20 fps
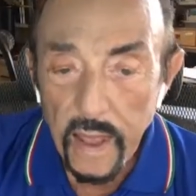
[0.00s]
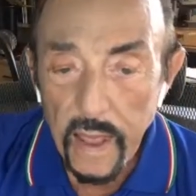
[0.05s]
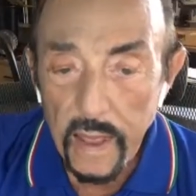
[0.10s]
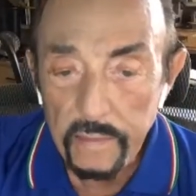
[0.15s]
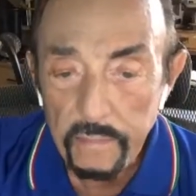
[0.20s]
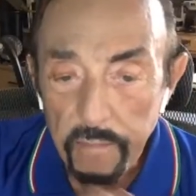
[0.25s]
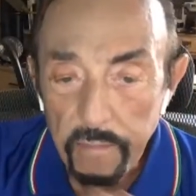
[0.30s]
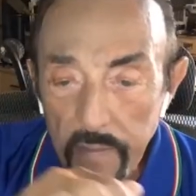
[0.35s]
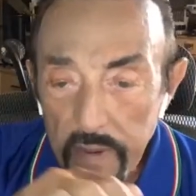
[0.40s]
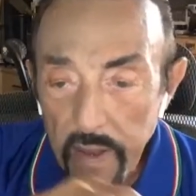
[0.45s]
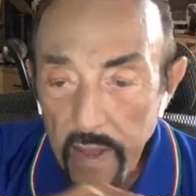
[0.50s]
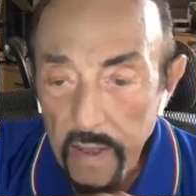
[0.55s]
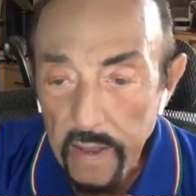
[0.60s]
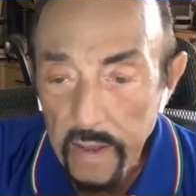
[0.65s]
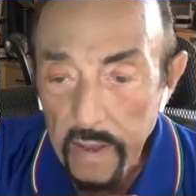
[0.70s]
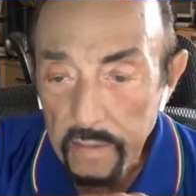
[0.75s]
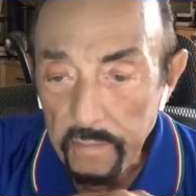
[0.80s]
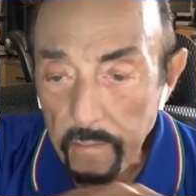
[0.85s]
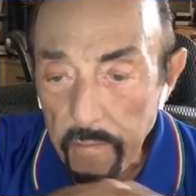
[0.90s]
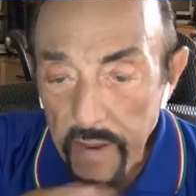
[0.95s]
and
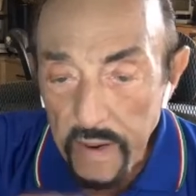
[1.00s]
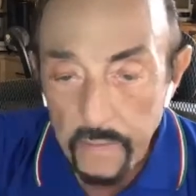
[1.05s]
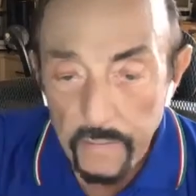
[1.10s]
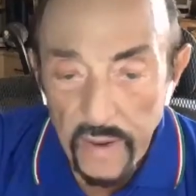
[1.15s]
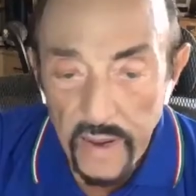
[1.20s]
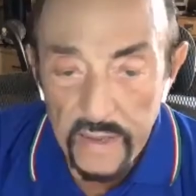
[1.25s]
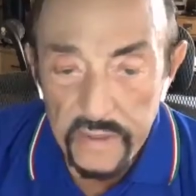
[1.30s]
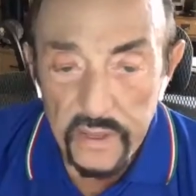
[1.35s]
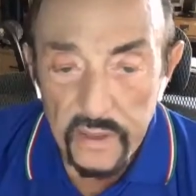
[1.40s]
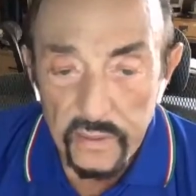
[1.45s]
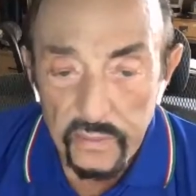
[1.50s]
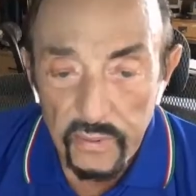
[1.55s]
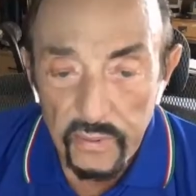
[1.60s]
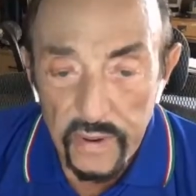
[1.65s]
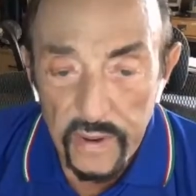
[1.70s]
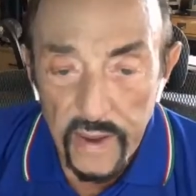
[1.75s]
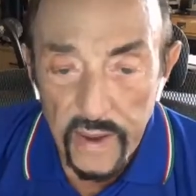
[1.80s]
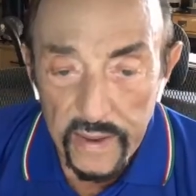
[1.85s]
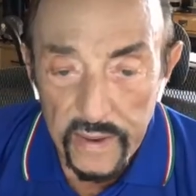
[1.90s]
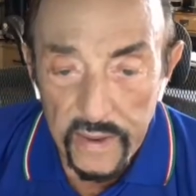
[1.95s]
minimizing
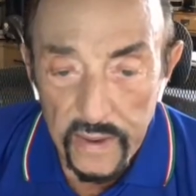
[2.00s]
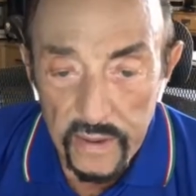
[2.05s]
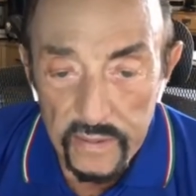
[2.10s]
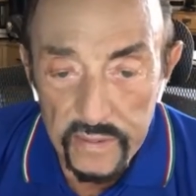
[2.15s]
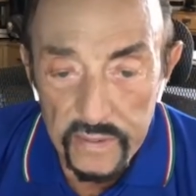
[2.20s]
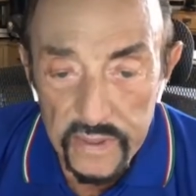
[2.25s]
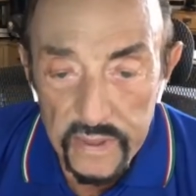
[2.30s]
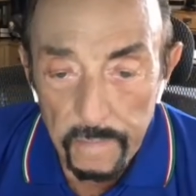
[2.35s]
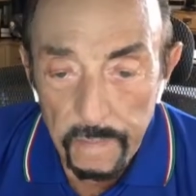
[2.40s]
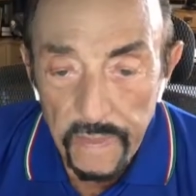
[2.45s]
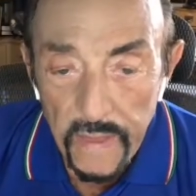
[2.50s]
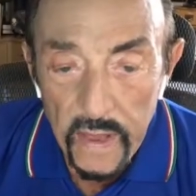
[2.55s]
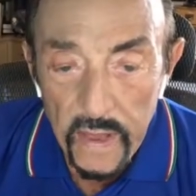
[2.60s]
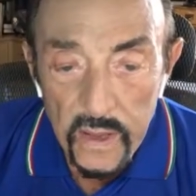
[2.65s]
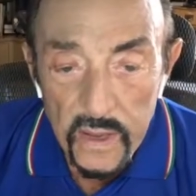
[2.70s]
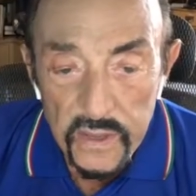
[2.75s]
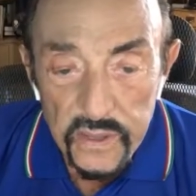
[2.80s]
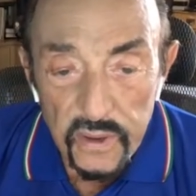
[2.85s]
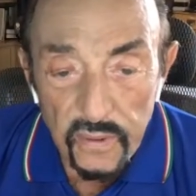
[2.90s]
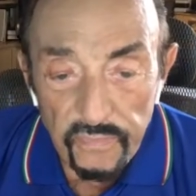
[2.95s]
3 negatives.
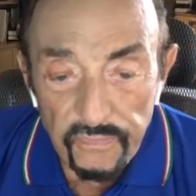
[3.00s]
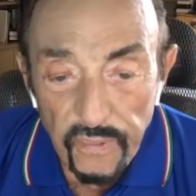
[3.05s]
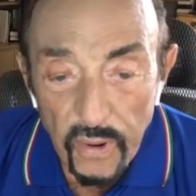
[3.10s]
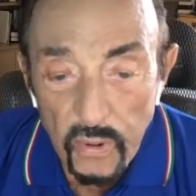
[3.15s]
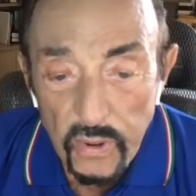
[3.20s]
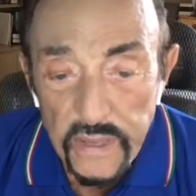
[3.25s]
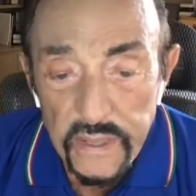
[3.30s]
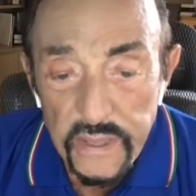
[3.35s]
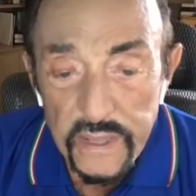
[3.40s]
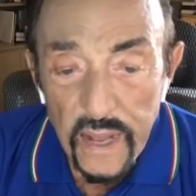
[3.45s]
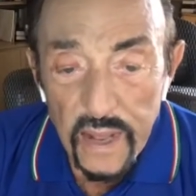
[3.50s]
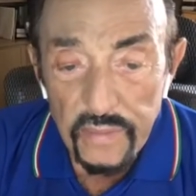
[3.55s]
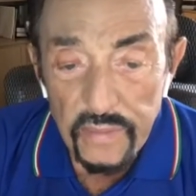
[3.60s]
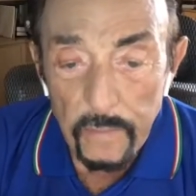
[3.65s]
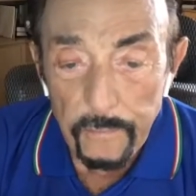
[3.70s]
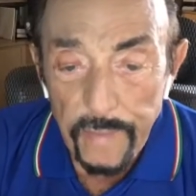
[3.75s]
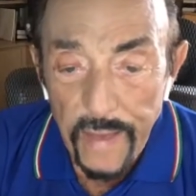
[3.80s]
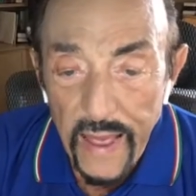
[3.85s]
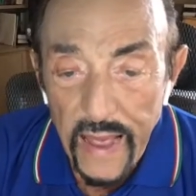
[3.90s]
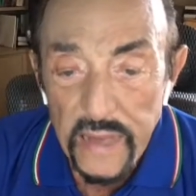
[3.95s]
So focus on
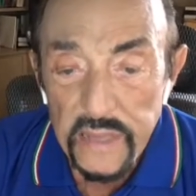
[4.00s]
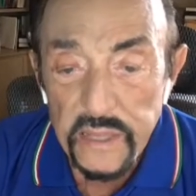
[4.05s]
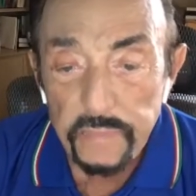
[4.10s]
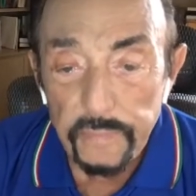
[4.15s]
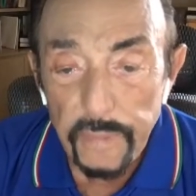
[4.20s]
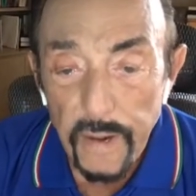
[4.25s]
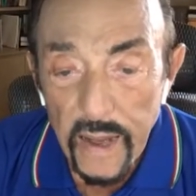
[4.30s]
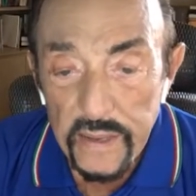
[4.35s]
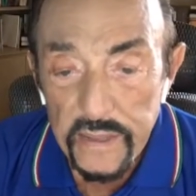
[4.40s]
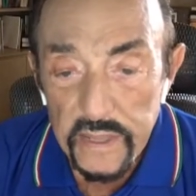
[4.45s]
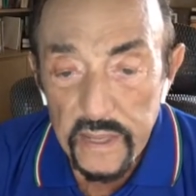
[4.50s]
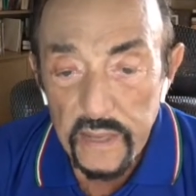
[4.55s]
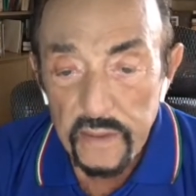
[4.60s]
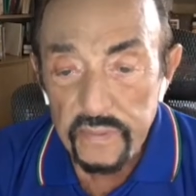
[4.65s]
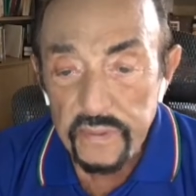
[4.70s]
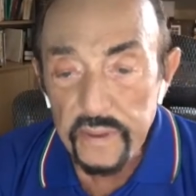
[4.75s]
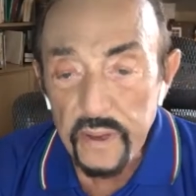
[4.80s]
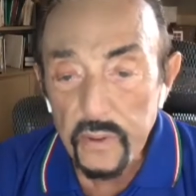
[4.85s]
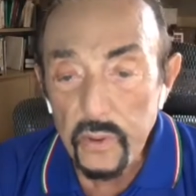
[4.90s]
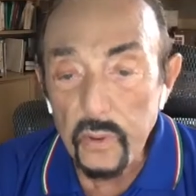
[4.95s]
the past
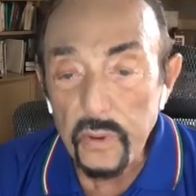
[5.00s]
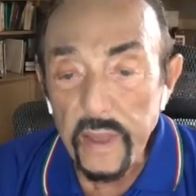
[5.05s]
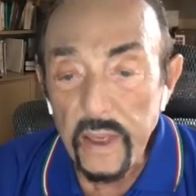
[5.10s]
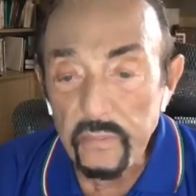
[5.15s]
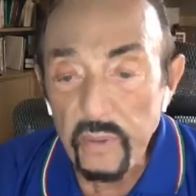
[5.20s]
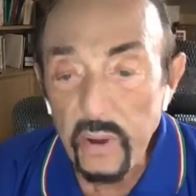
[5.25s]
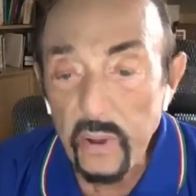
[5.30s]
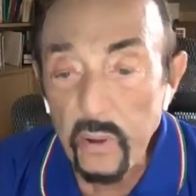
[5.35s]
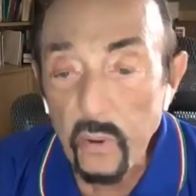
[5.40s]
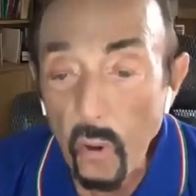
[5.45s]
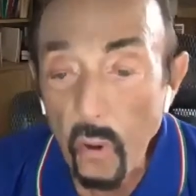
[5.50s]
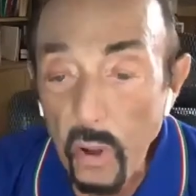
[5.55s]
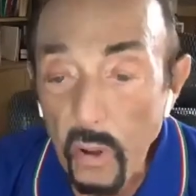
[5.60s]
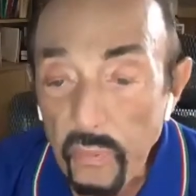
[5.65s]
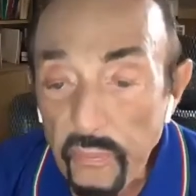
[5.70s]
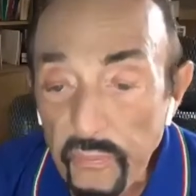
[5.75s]
positives you can recall